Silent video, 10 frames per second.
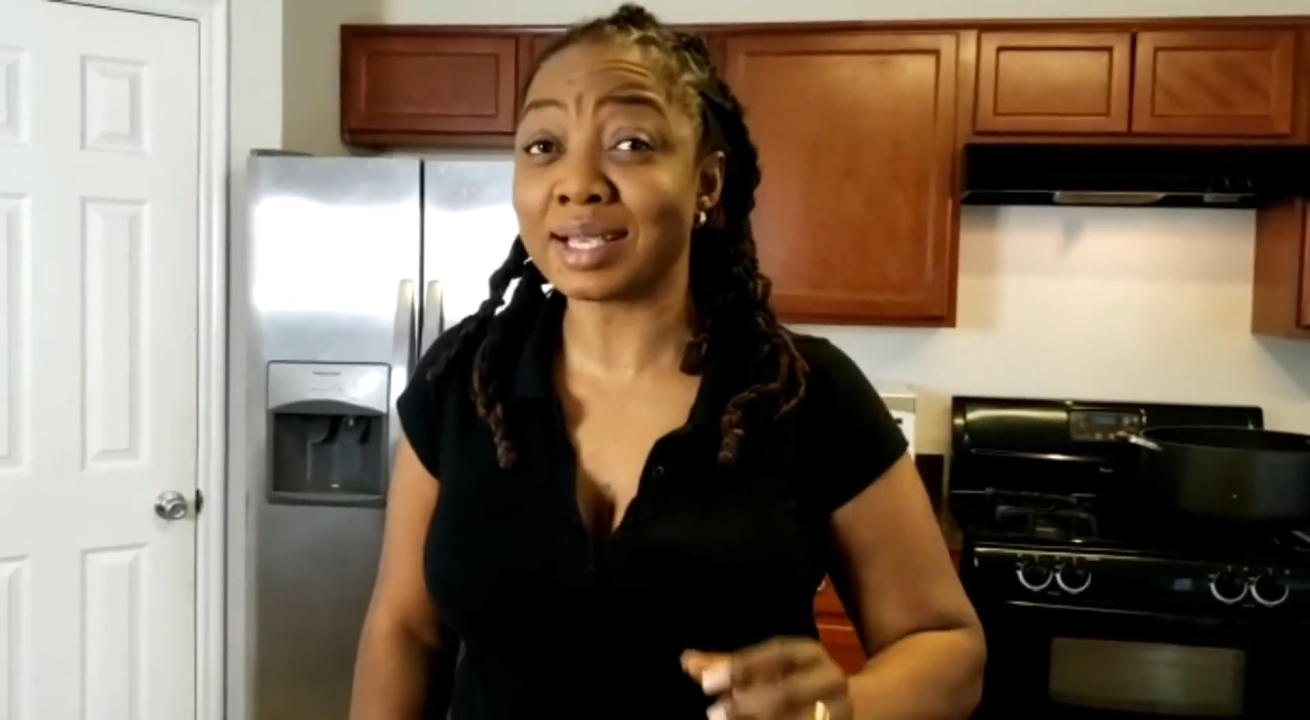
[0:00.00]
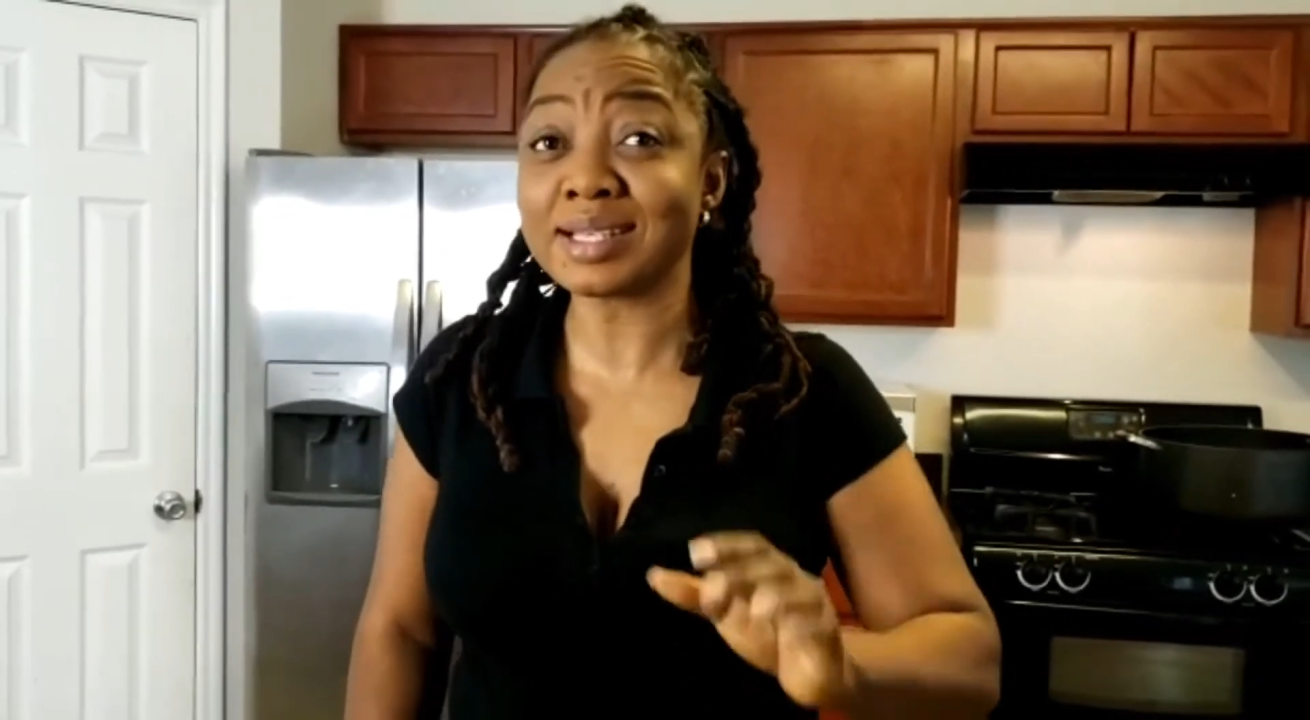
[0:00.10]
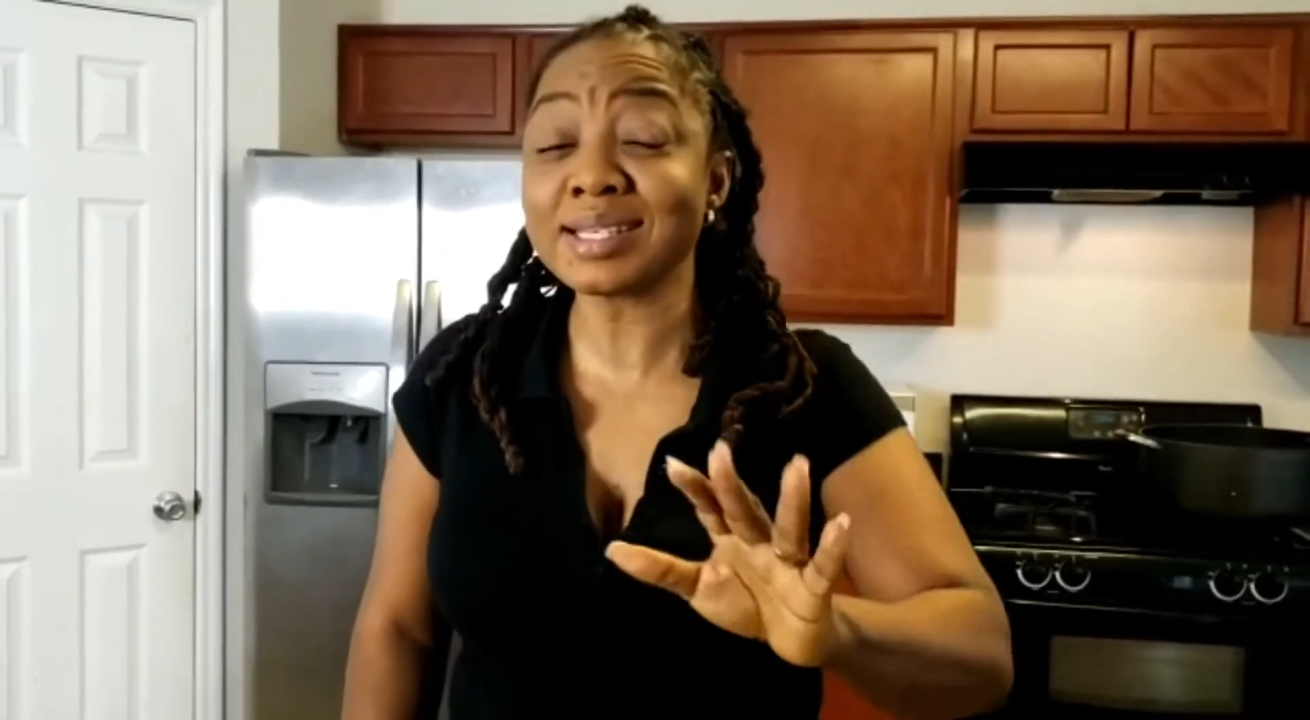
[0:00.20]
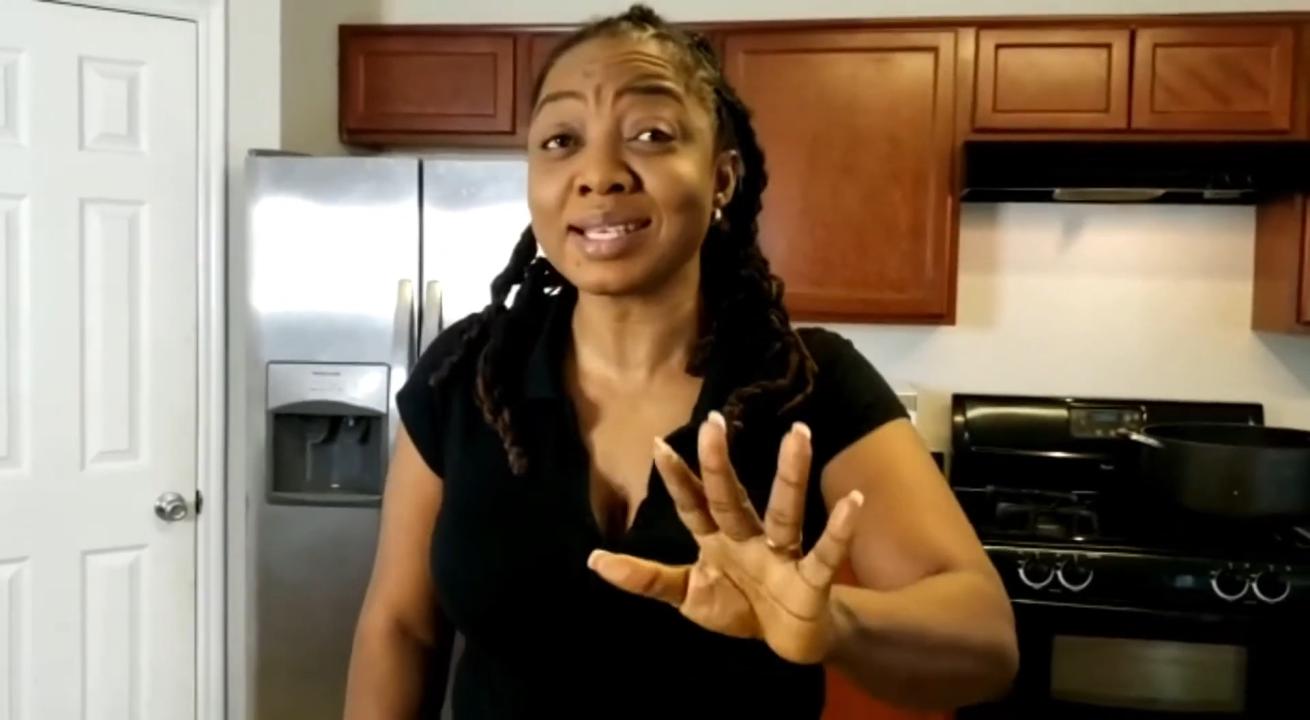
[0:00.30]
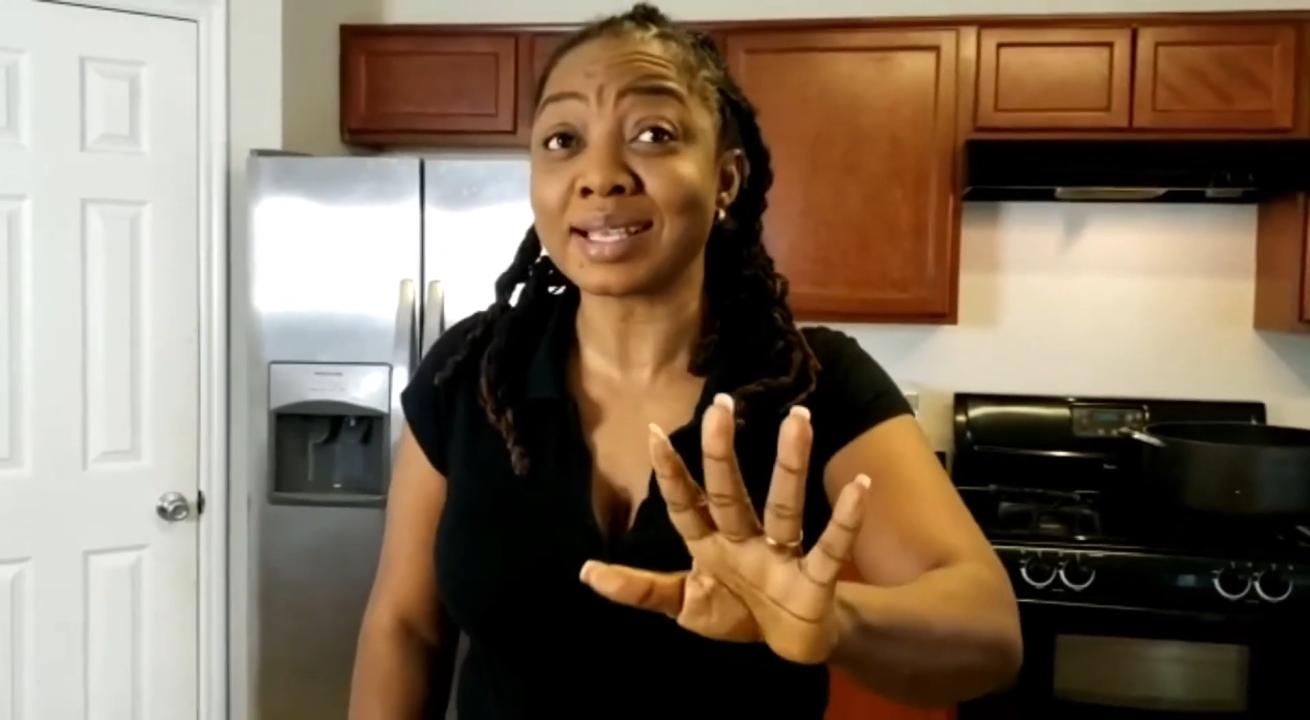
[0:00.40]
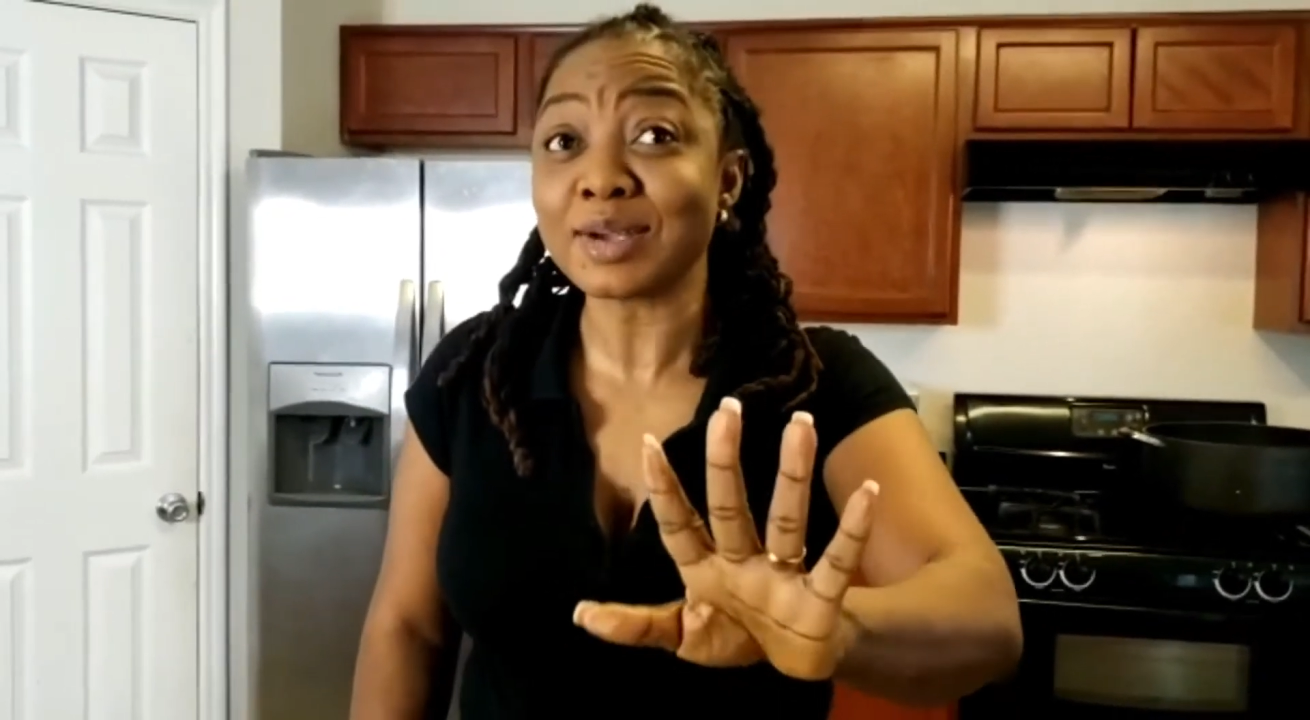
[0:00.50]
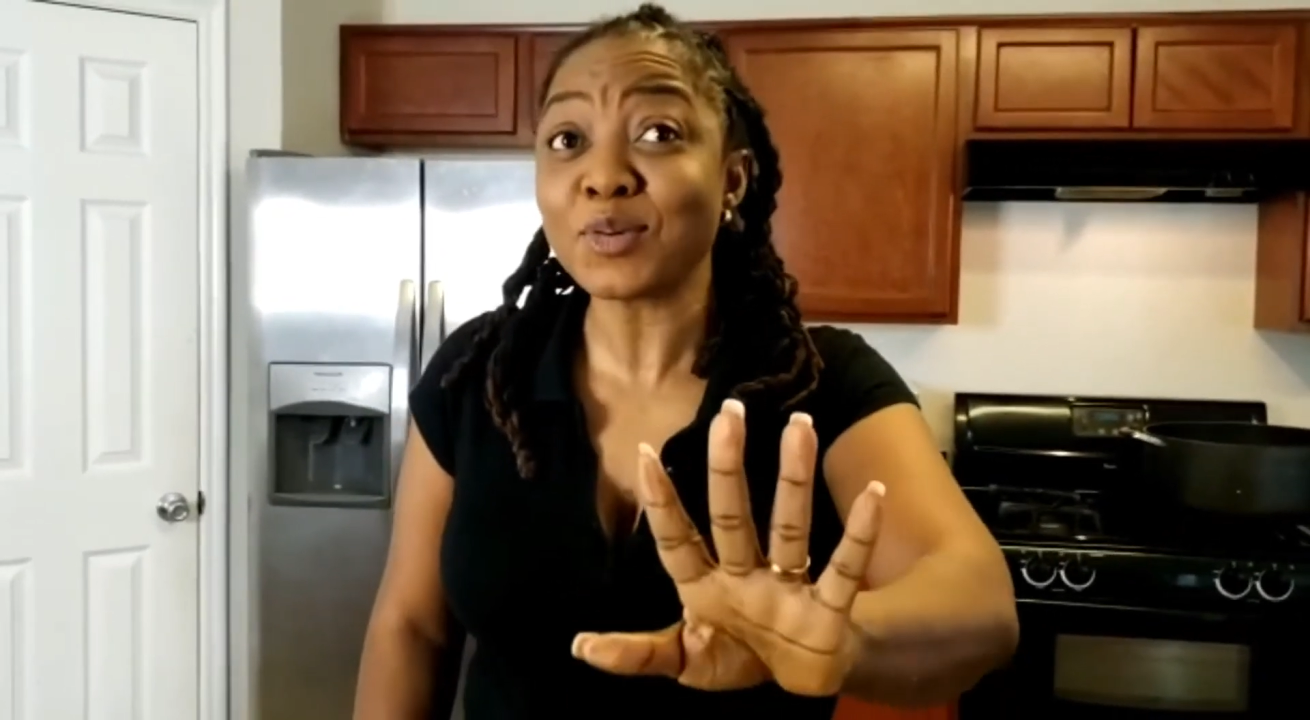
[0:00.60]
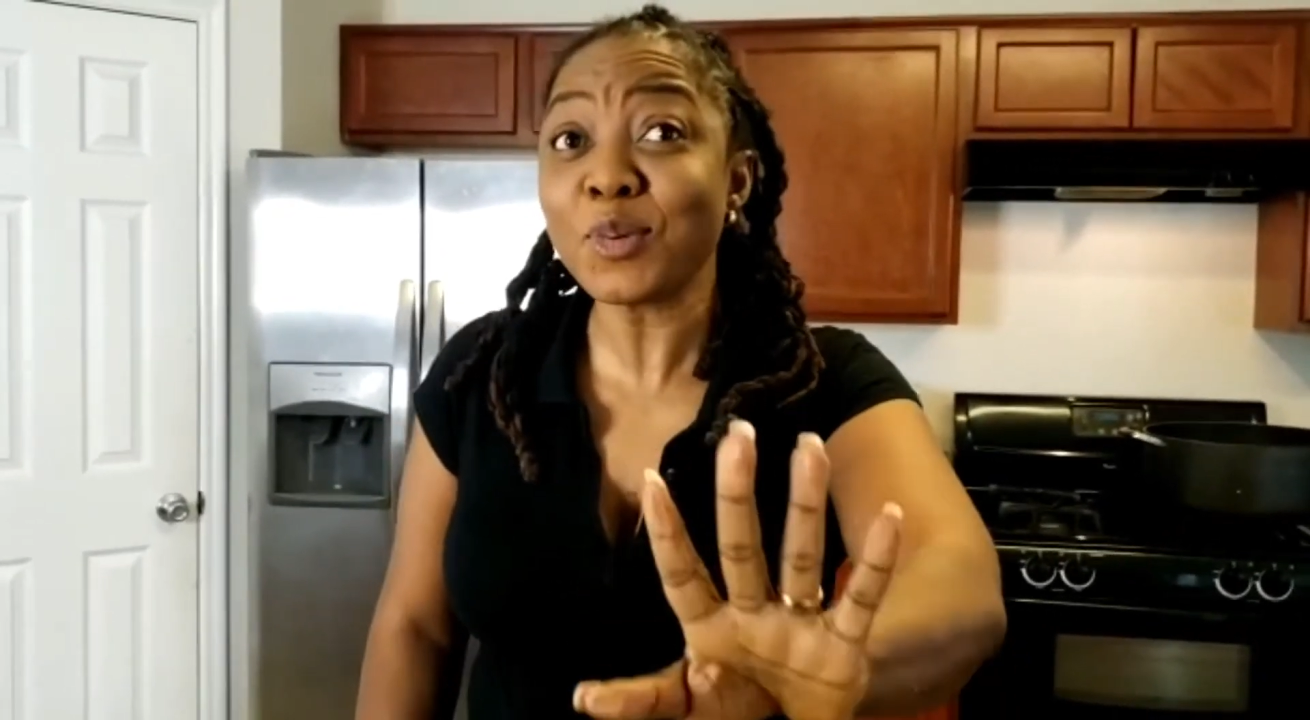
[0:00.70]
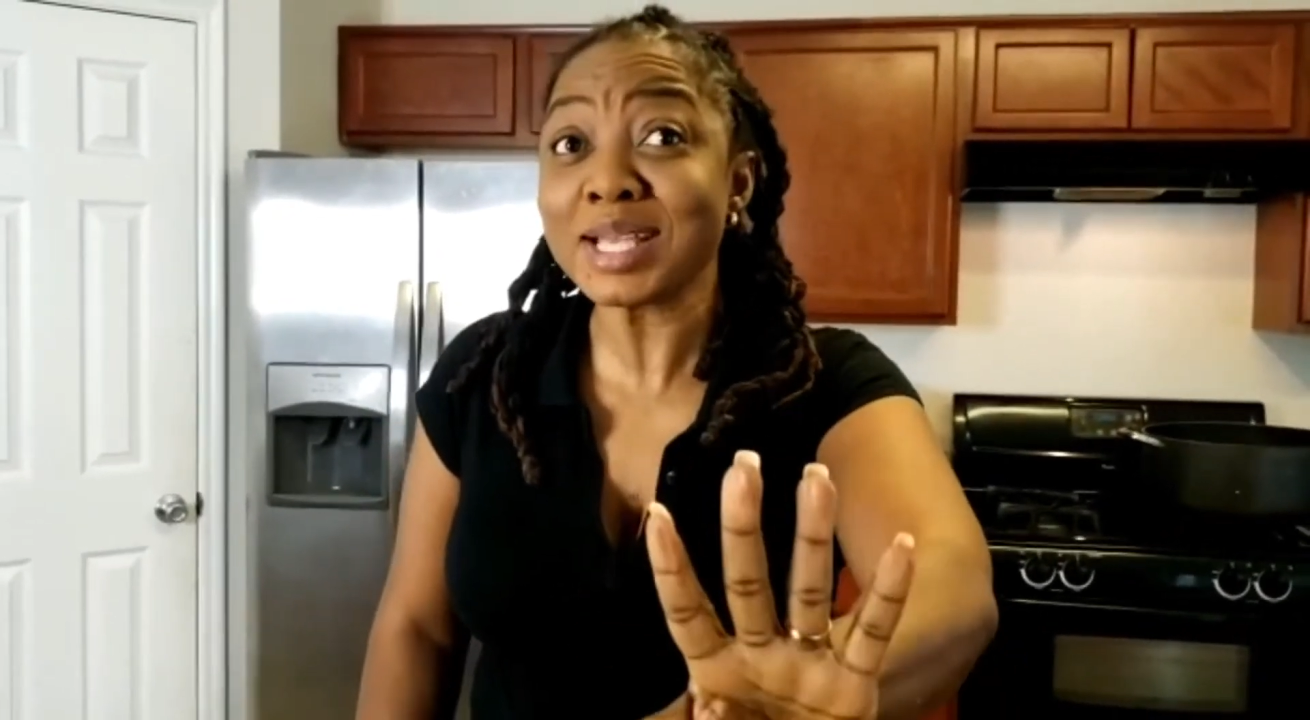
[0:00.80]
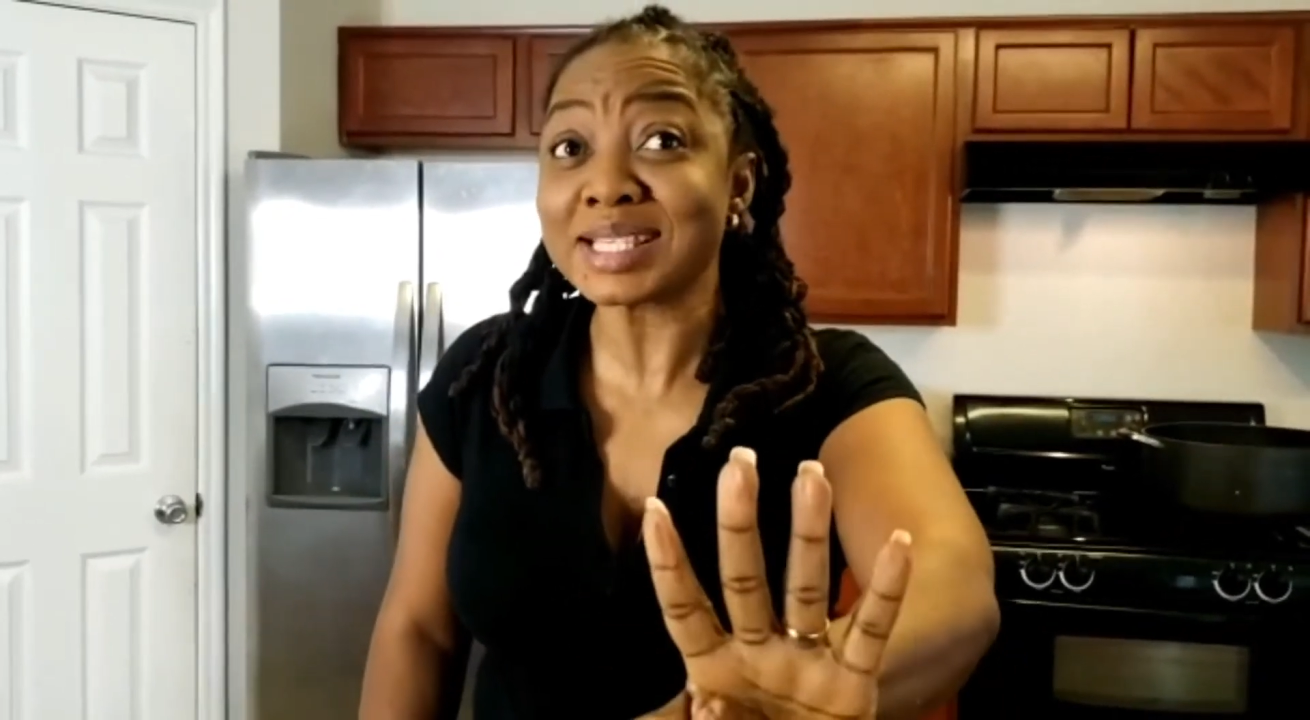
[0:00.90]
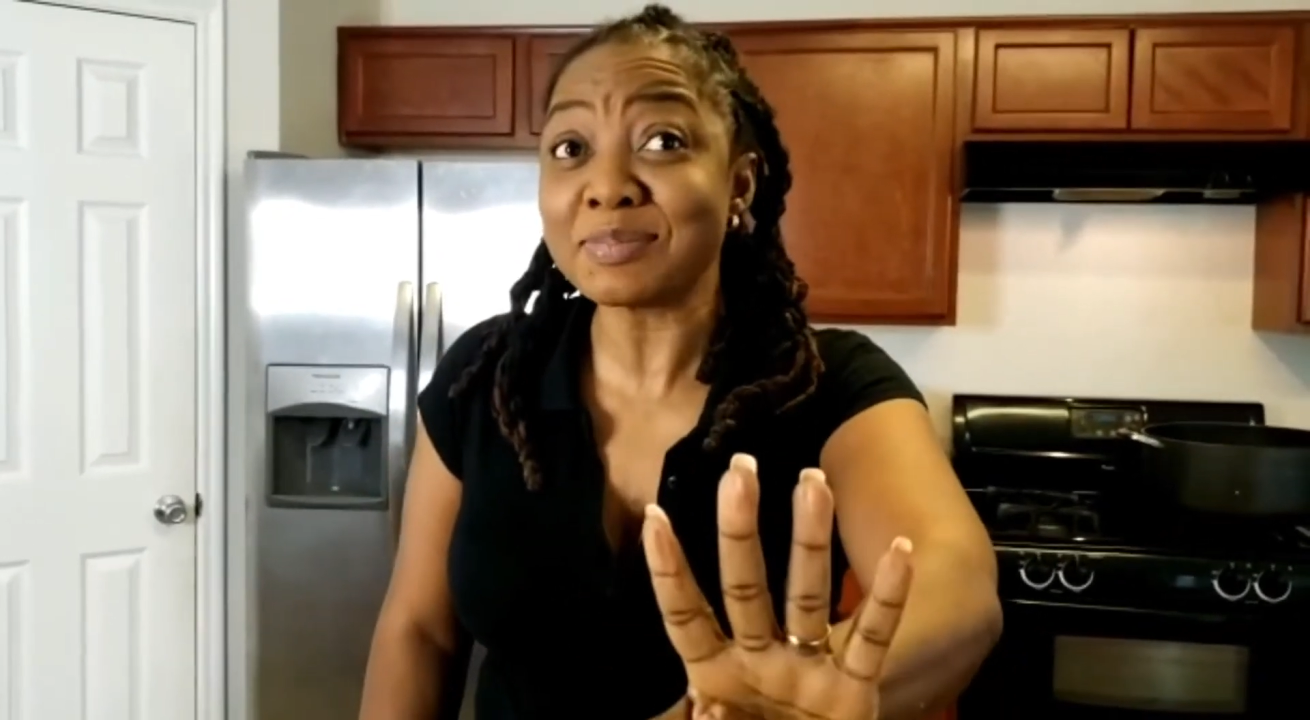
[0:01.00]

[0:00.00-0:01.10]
See, wait,